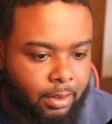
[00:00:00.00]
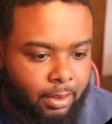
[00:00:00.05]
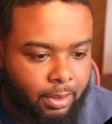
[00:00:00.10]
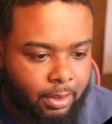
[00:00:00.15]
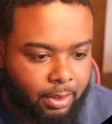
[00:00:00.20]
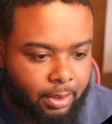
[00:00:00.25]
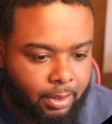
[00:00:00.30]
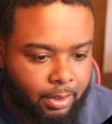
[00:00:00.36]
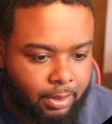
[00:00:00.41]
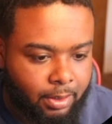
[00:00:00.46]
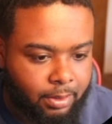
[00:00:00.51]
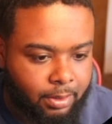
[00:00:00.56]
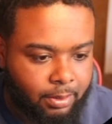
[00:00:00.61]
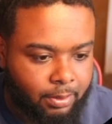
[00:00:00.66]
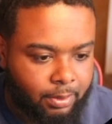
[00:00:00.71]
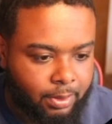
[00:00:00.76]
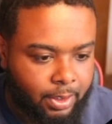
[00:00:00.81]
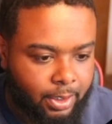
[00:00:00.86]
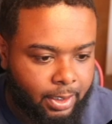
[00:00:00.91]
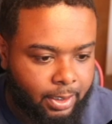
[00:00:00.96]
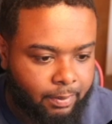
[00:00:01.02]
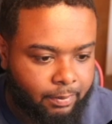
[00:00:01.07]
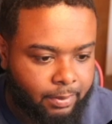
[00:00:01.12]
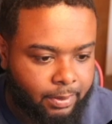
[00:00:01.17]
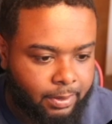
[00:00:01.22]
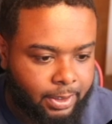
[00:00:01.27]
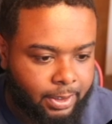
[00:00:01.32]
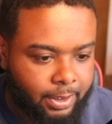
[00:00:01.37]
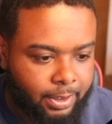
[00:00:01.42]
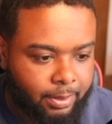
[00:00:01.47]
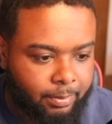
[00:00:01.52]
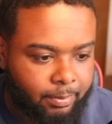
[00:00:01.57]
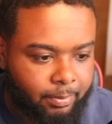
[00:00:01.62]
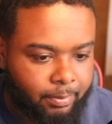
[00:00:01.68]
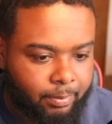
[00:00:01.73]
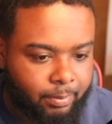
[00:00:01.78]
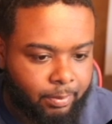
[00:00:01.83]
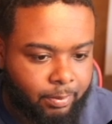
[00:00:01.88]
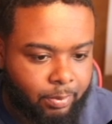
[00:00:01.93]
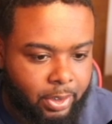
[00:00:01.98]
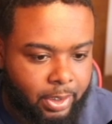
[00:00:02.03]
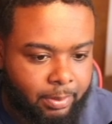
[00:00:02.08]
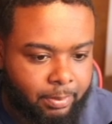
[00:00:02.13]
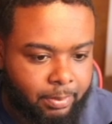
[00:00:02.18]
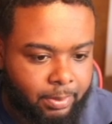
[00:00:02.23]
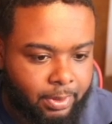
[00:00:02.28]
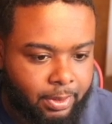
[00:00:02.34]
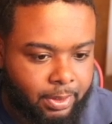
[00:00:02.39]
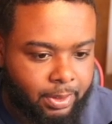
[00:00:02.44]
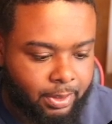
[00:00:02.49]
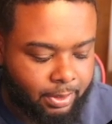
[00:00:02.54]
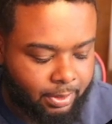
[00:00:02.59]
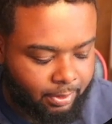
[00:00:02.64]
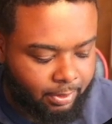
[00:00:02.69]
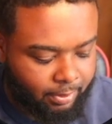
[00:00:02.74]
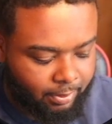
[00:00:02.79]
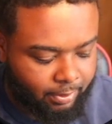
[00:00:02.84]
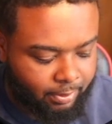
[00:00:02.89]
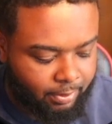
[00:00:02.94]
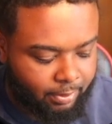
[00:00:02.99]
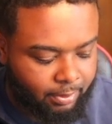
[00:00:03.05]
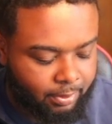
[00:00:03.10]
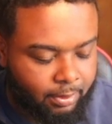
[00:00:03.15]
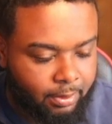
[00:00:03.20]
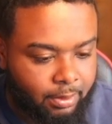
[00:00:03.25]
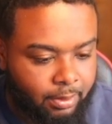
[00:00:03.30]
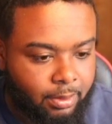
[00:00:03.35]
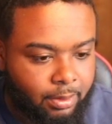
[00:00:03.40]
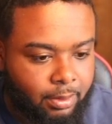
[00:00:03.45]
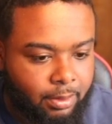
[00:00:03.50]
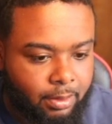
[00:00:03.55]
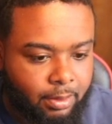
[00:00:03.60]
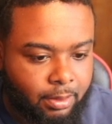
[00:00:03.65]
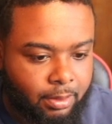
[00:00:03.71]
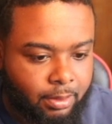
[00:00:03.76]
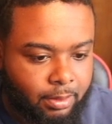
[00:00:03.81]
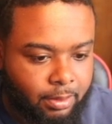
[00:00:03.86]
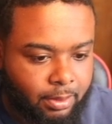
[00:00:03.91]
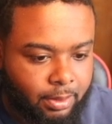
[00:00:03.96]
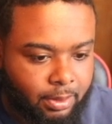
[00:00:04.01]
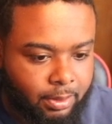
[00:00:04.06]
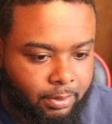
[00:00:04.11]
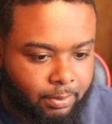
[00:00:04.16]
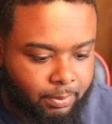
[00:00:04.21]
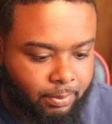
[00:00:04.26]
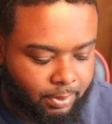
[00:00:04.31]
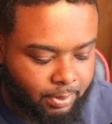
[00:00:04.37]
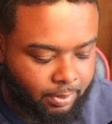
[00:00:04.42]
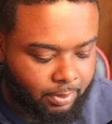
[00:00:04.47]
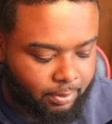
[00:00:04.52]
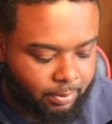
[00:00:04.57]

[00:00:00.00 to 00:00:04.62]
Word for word: and this is going to have the same props as this as this one